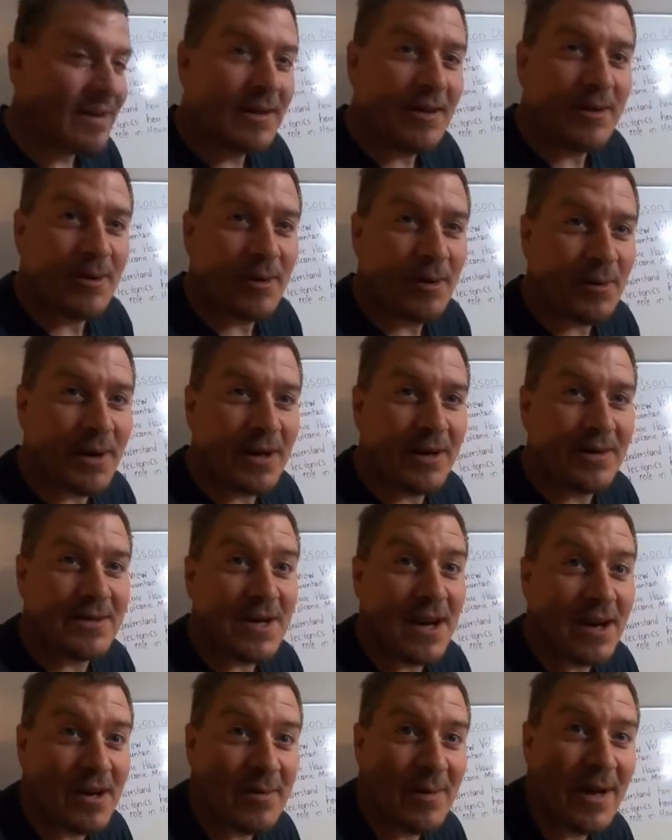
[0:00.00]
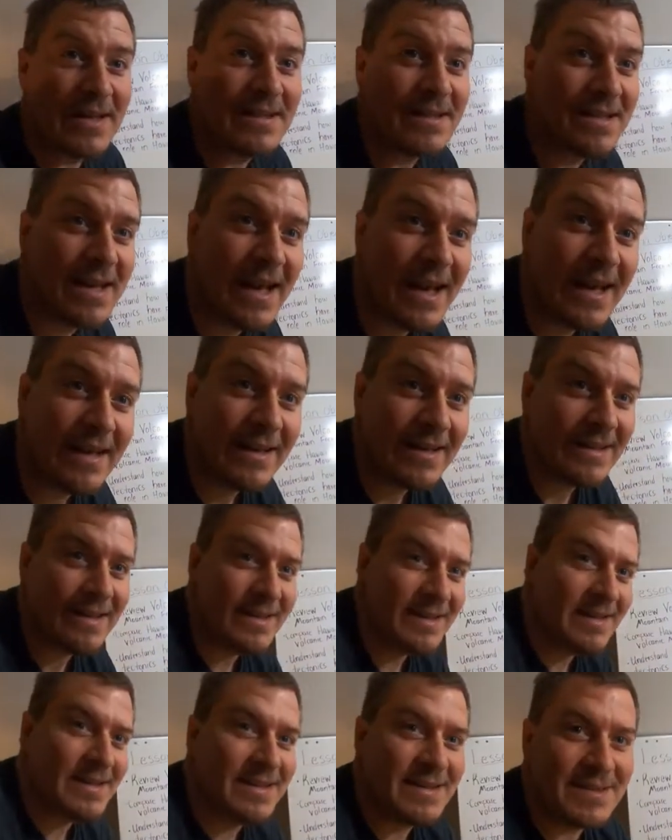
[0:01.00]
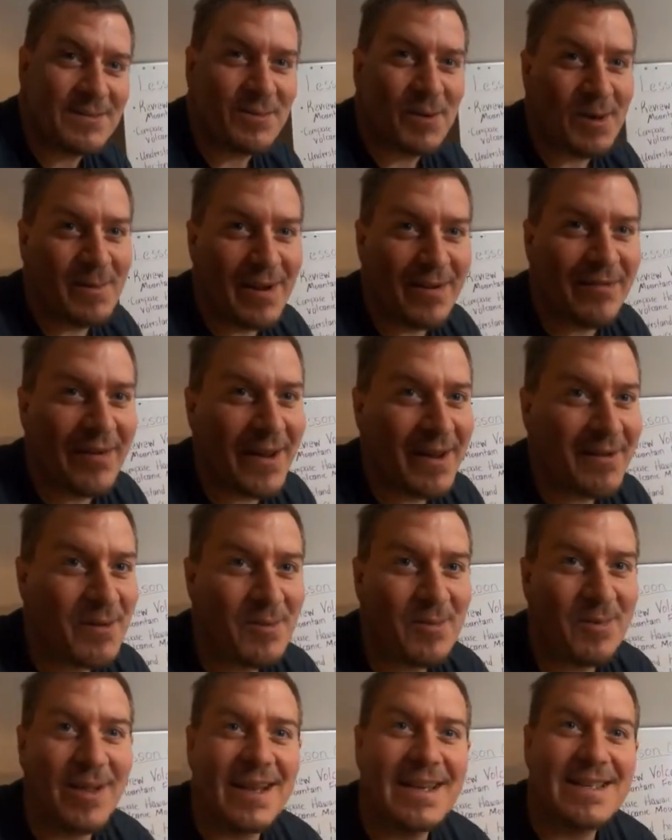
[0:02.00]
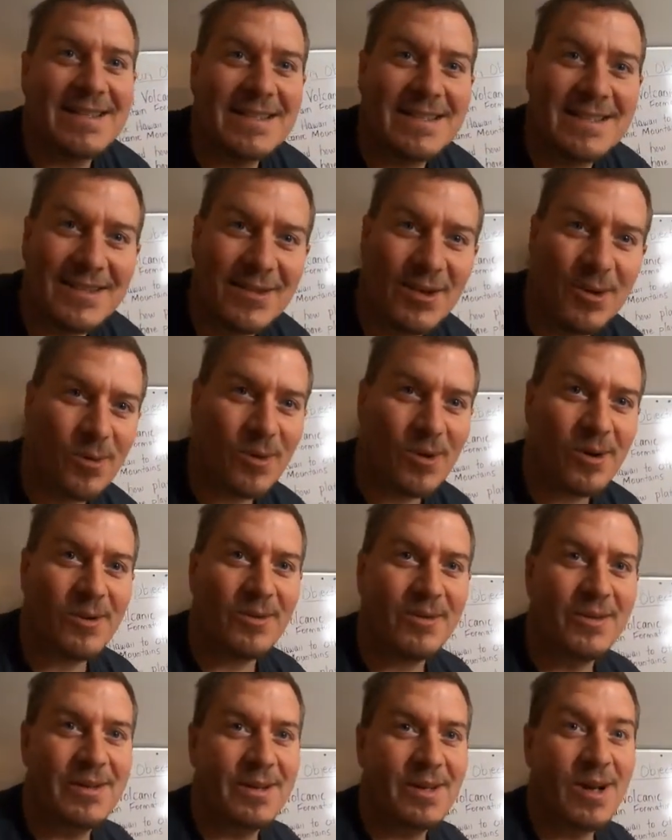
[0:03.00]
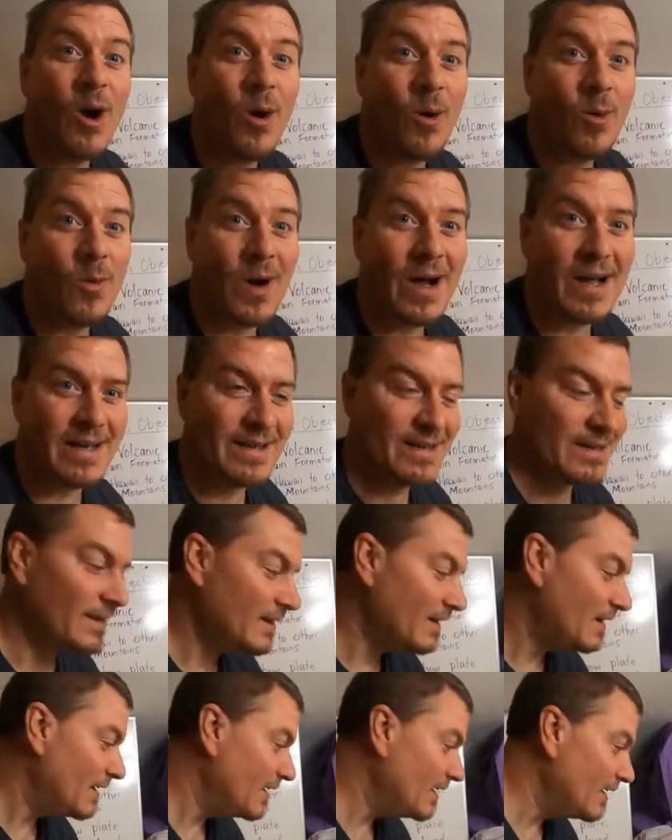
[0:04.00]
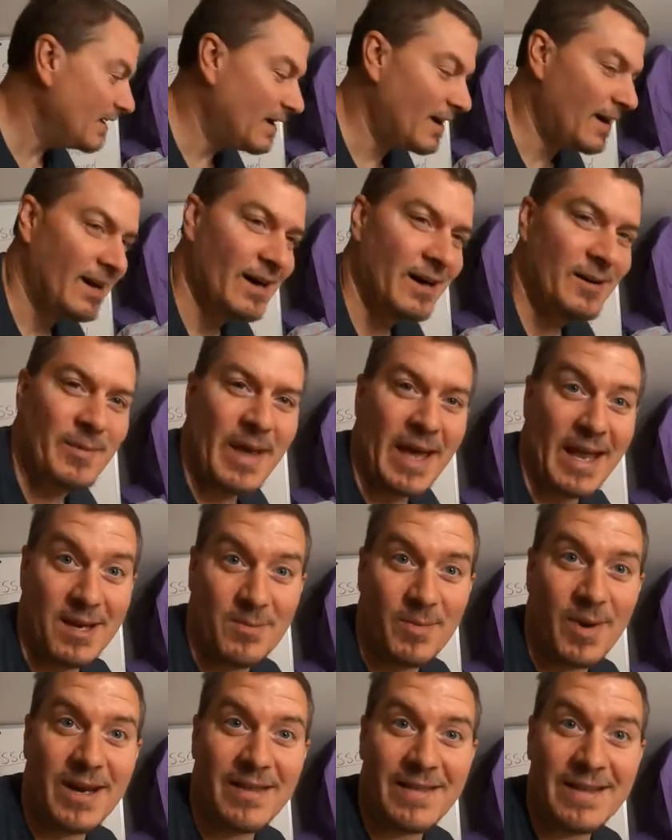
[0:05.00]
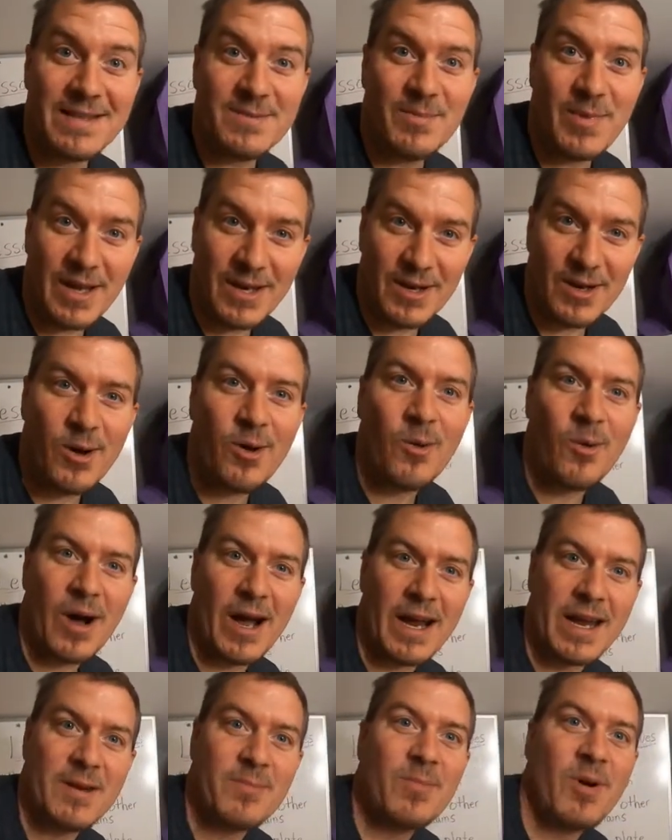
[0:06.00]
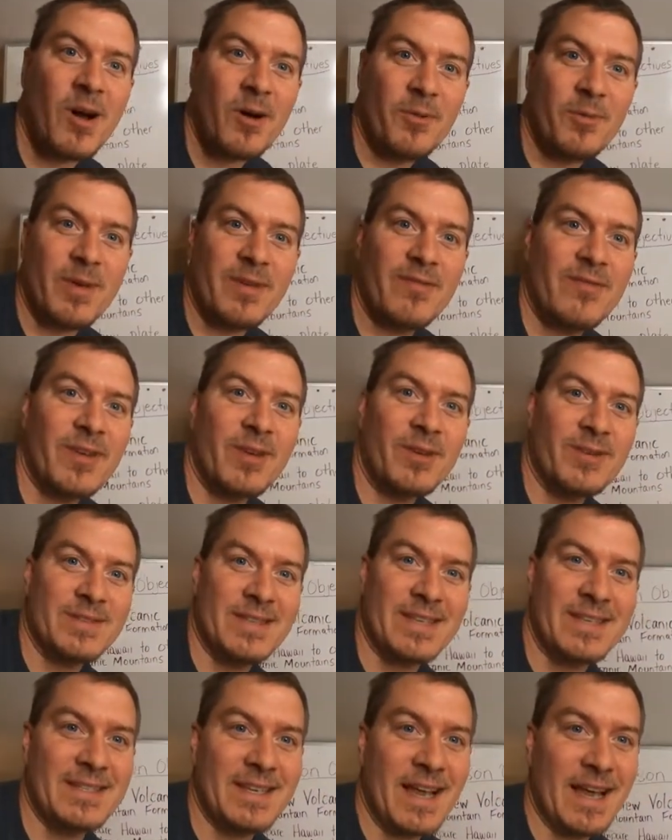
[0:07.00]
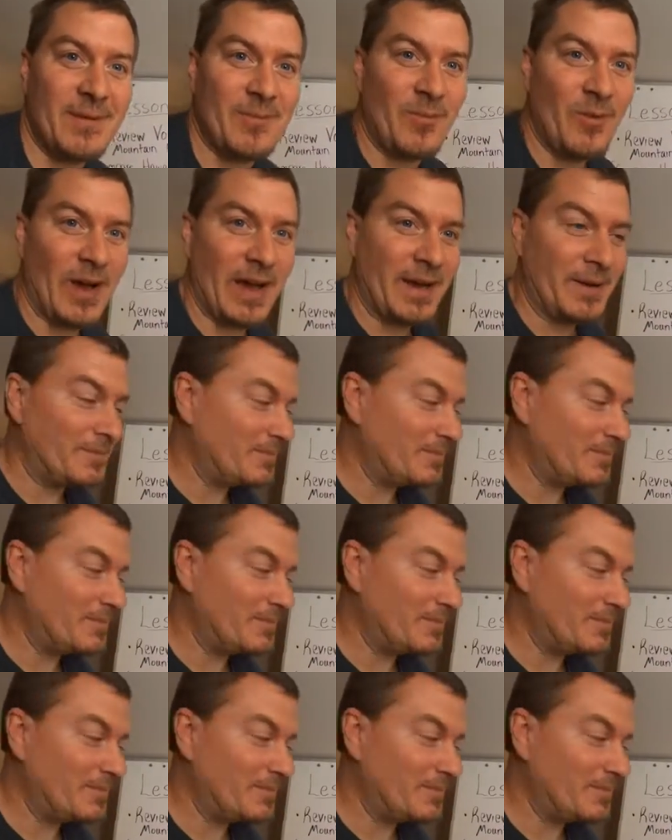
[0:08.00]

what we're going to talk about today is one of my favorite places in the world, Hawaii. Anybody that's been to Hawaii probably feels the same way.